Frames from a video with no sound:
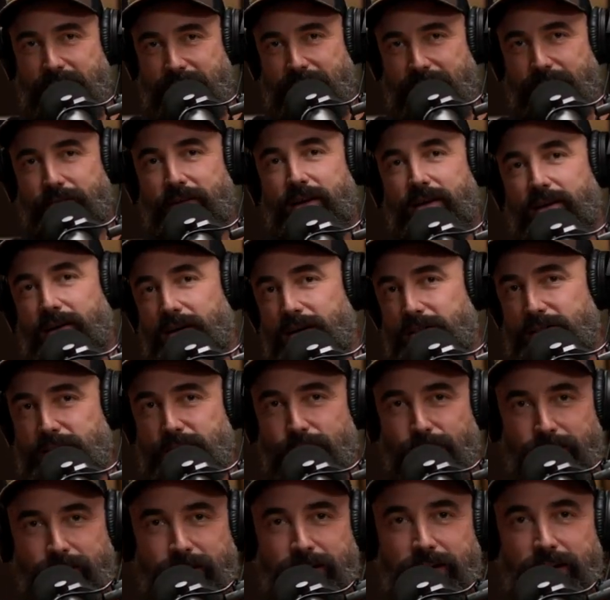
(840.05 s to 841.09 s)
kevin
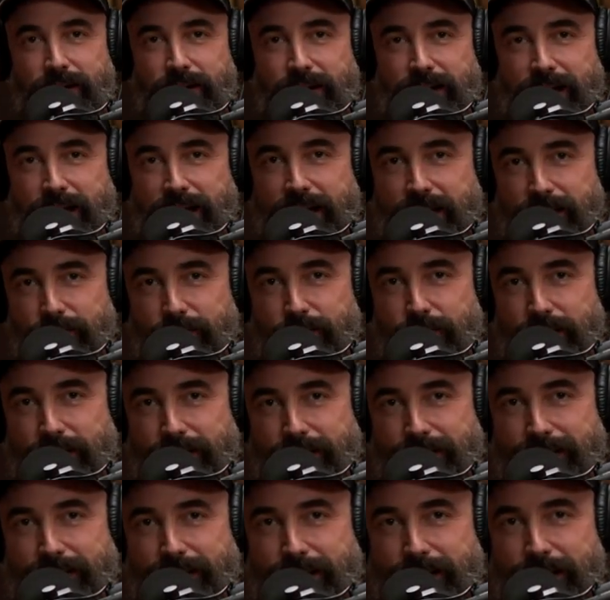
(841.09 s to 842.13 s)
Kossowan and
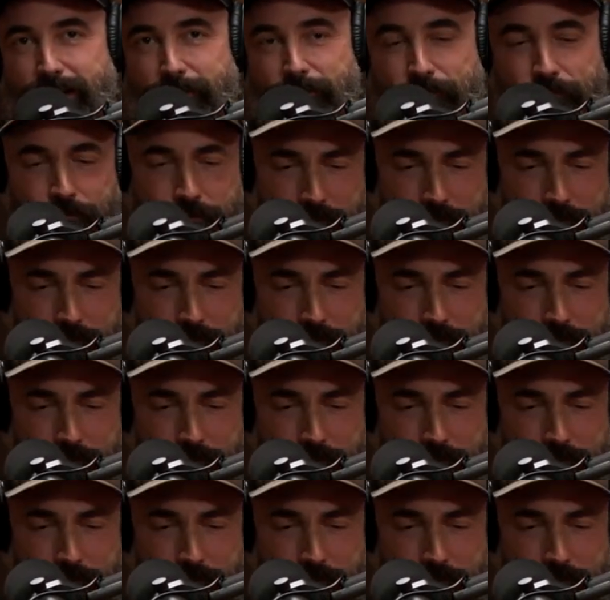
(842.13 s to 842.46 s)
with um,